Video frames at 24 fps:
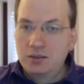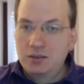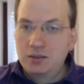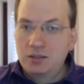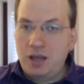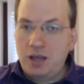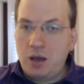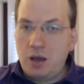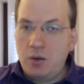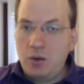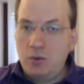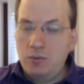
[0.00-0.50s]

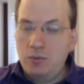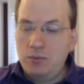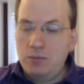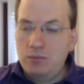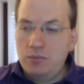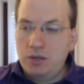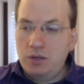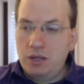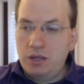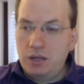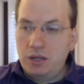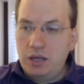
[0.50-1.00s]
Now,
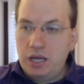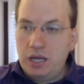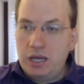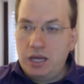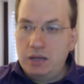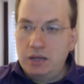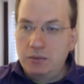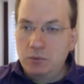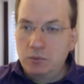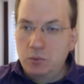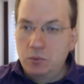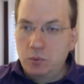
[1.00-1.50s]

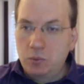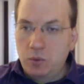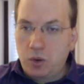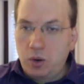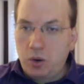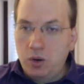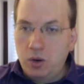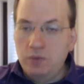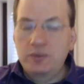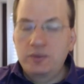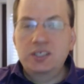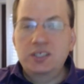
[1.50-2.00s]

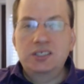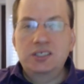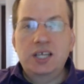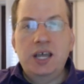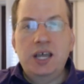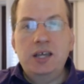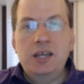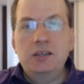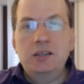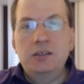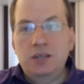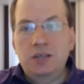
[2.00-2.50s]
all of this
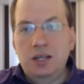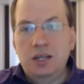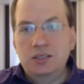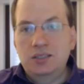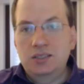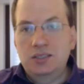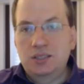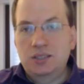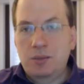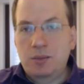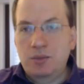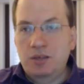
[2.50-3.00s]
aid
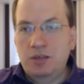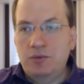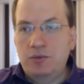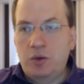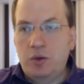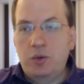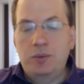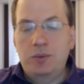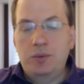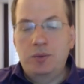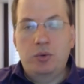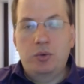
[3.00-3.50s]
tells us something
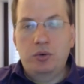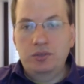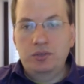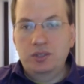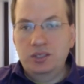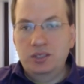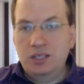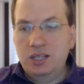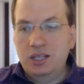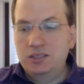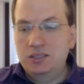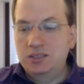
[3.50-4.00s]
very
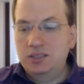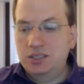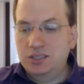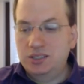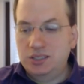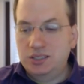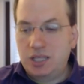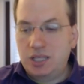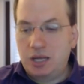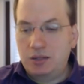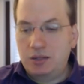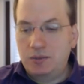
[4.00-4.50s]
important. It tells
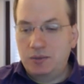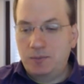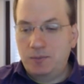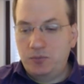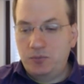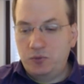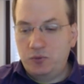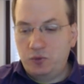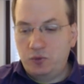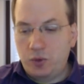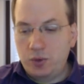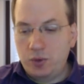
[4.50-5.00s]
us that
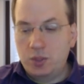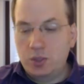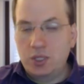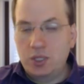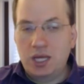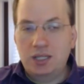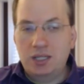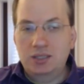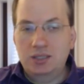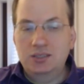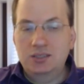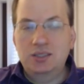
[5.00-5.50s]
for the
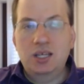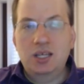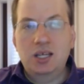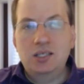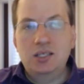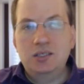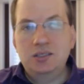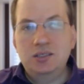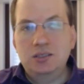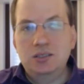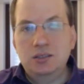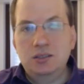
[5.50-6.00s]
United
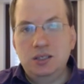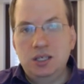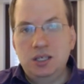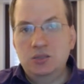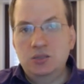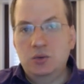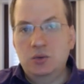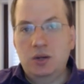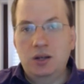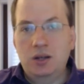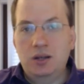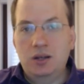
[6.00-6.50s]
States,
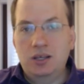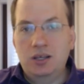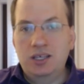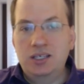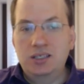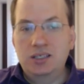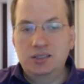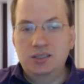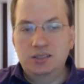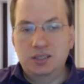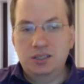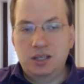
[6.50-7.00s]
Israel
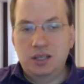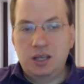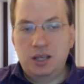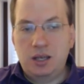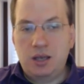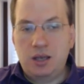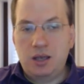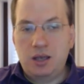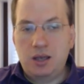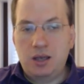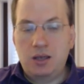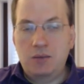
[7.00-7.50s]
is
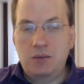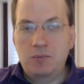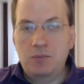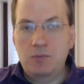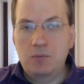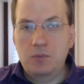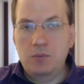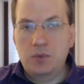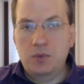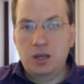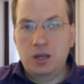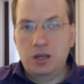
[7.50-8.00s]
a
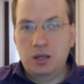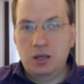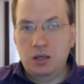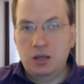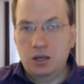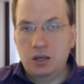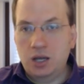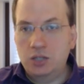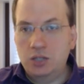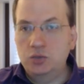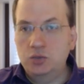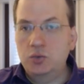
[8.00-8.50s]

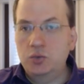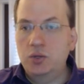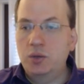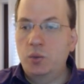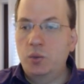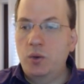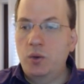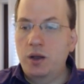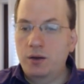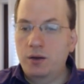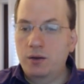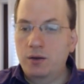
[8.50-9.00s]
country
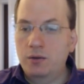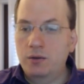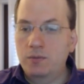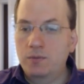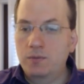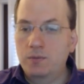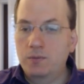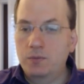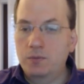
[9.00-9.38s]
where